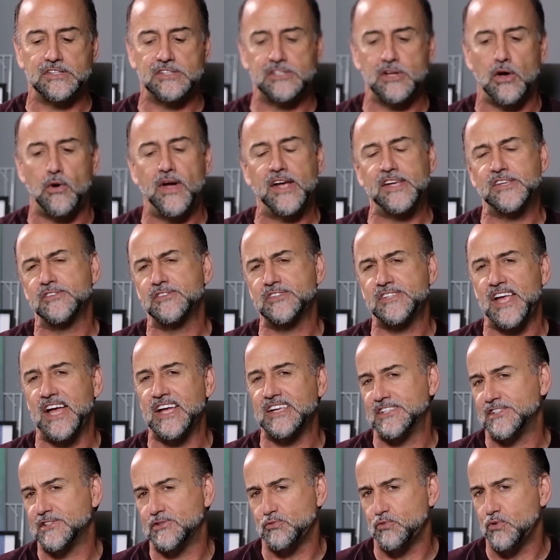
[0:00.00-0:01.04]
And so,
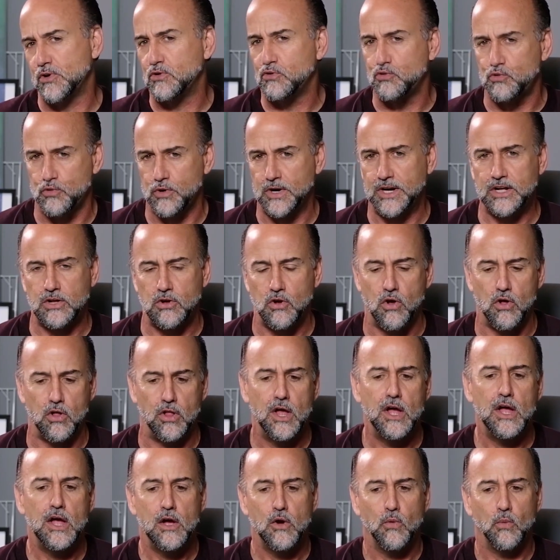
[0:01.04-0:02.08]
exercise is real
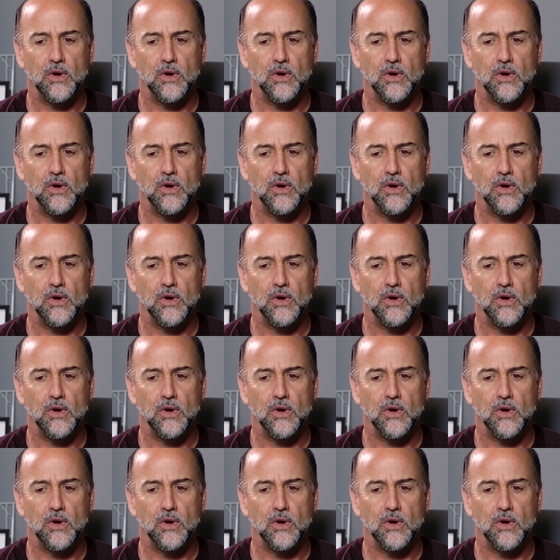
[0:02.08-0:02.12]
critical.